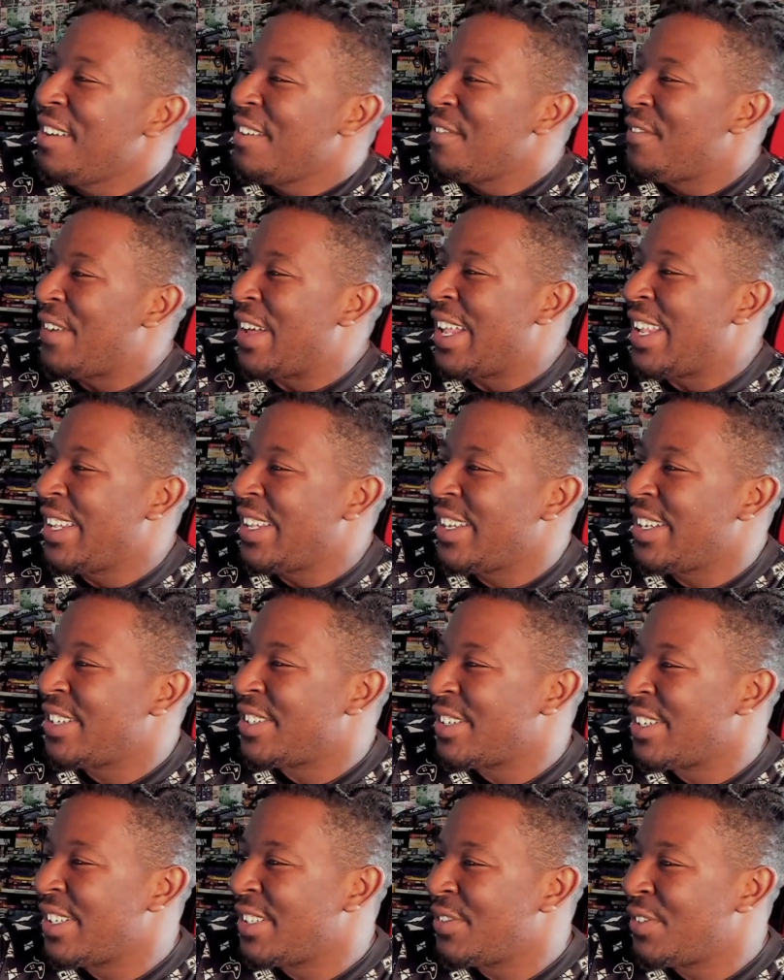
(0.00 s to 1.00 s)
Finally, a
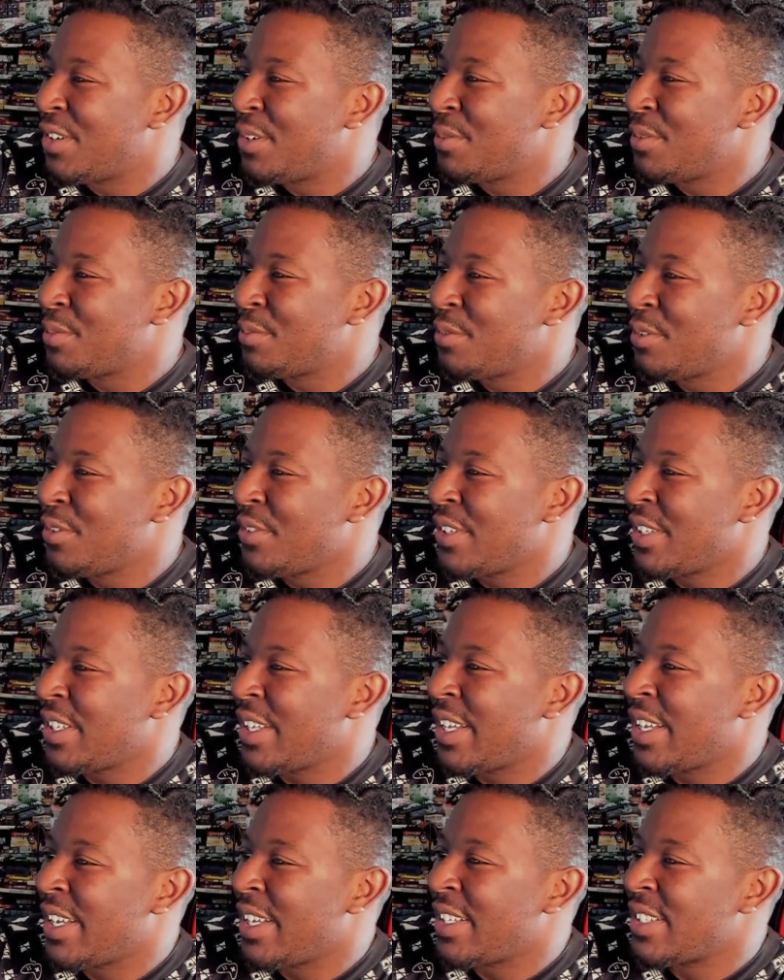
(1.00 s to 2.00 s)
Transformers movie
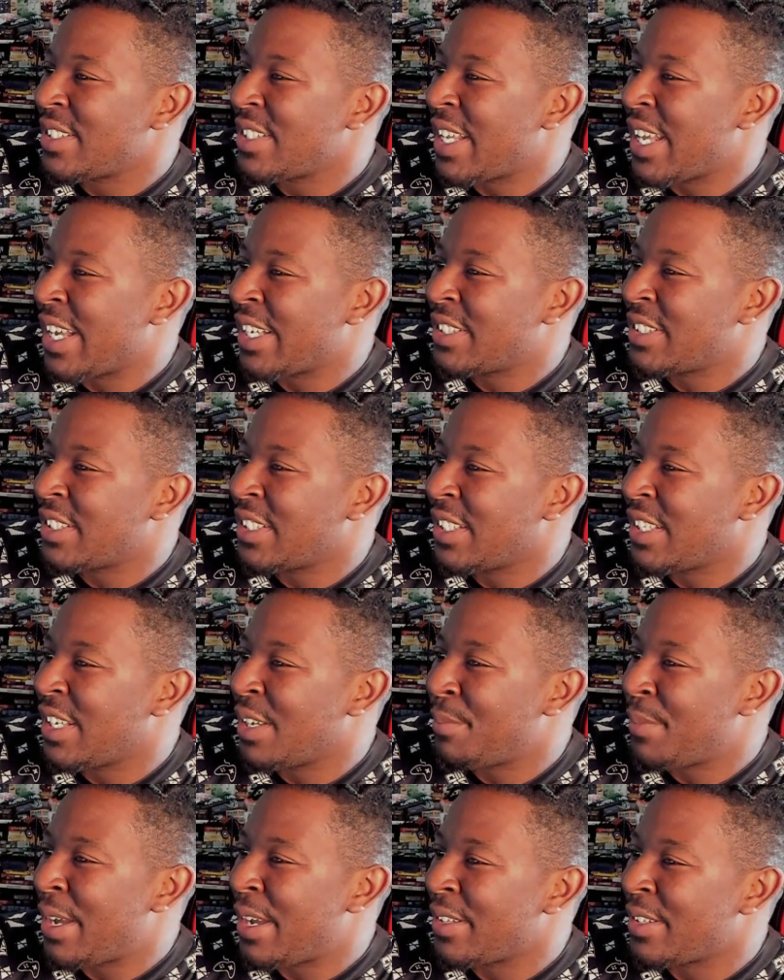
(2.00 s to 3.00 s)
that's actually
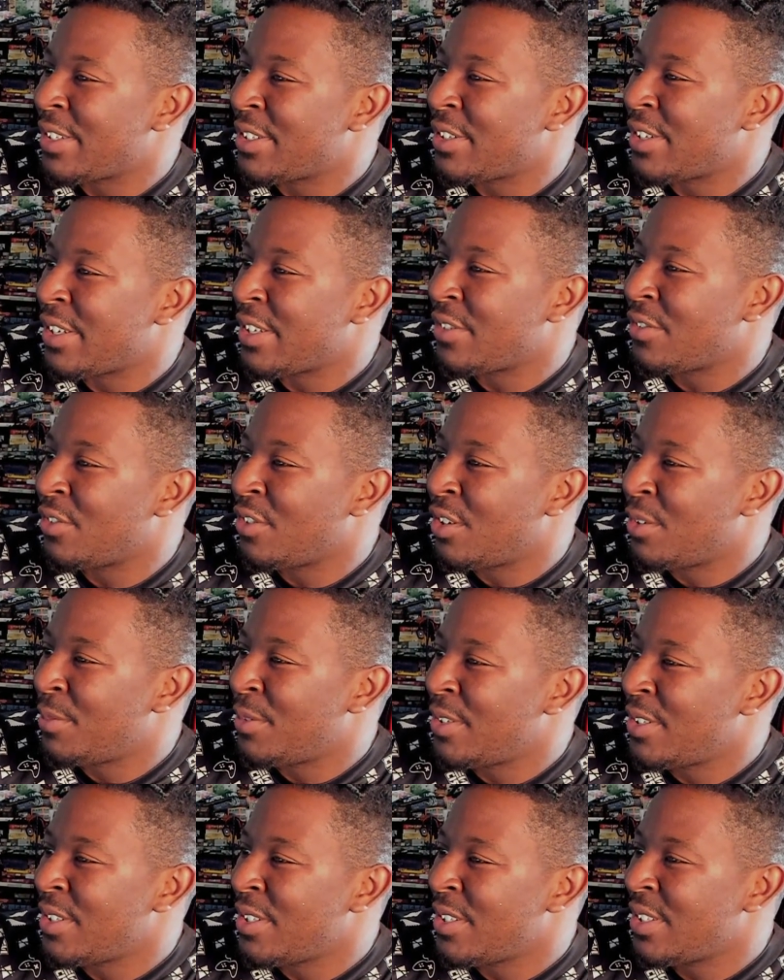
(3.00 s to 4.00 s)
about the
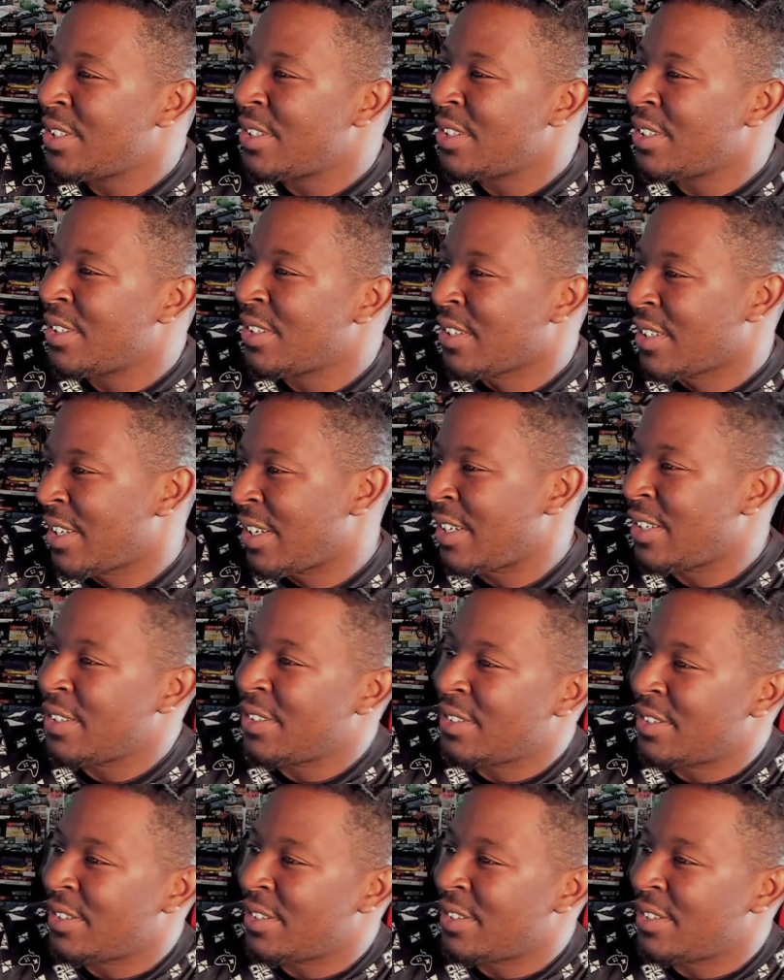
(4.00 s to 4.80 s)
Transformers. Okay.